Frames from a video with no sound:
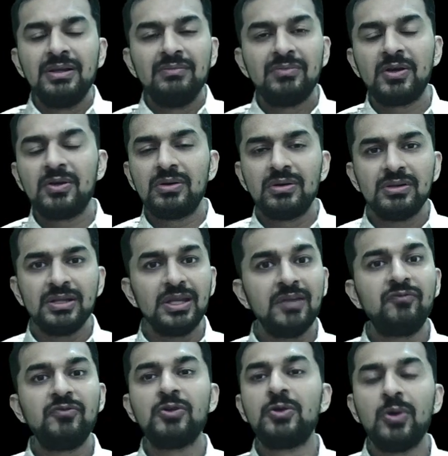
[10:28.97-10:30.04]
But
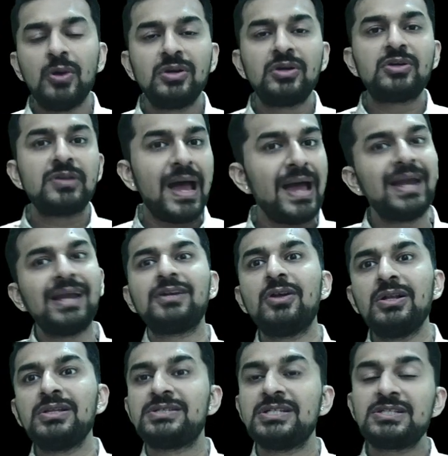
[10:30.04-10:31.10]
if you don't try at
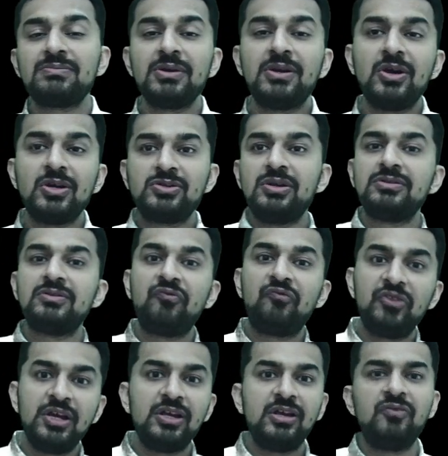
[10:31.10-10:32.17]
all just because you have the
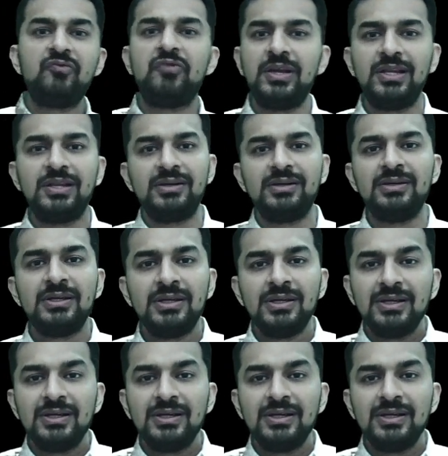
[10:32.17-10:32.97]
fear of failure,